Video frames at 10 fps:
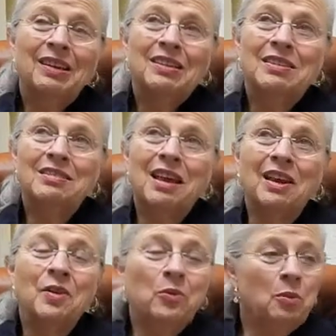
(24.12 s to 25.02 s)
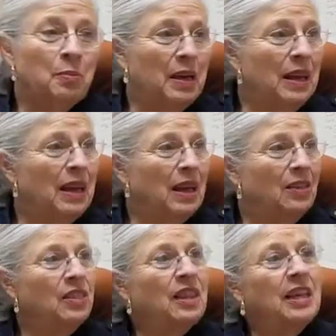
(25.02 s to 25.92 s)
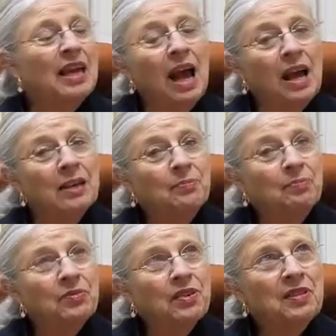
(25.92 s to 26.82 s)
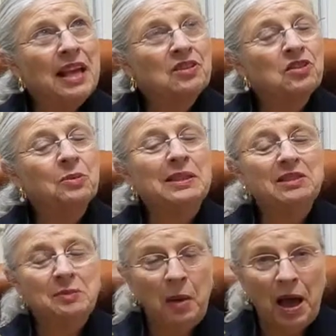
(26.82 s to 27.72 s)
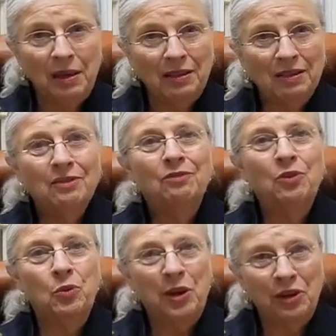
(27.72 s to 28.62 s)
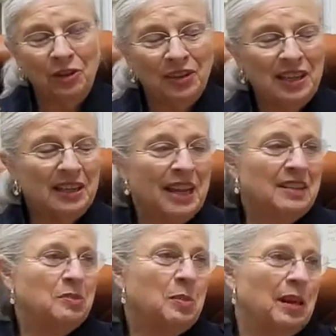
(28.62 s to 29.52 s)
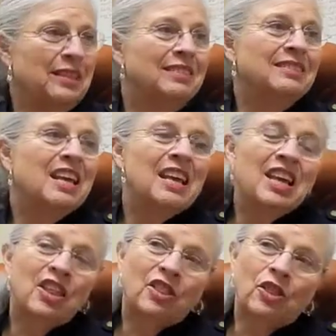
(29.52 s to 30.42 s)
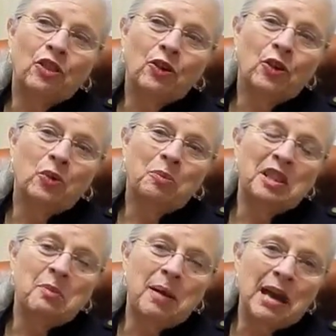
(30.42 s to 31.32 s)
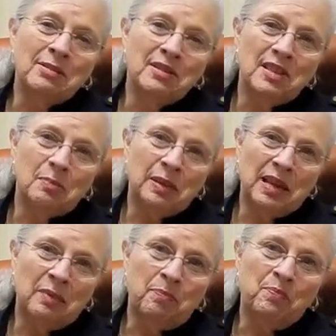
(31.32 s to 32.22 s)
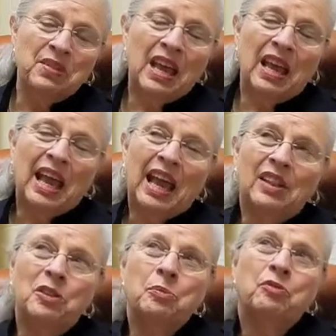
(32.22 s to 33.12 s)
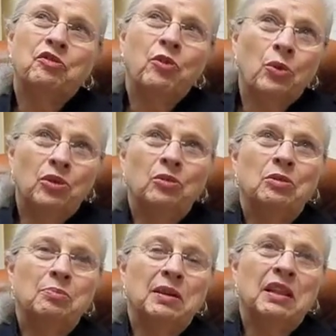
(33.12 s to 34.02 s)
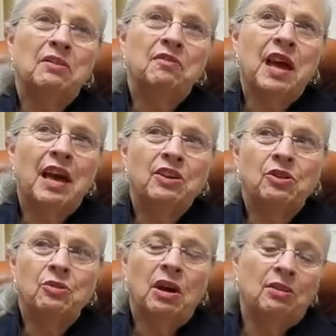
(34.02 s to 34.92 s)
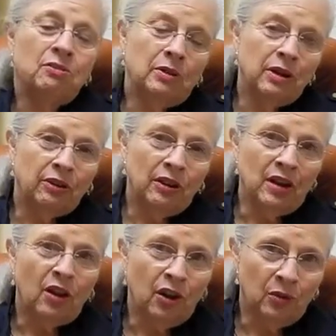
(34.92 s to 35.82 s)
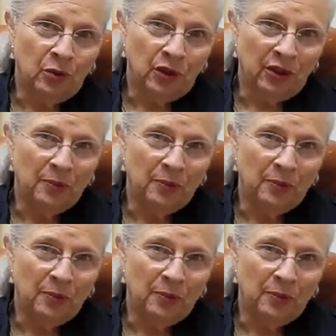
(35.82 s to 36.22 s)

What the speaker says: The second will be that sweet spot for where learning takes place. The third will be the bounce and the beam, and the fourth will be the value of rigor and hard work.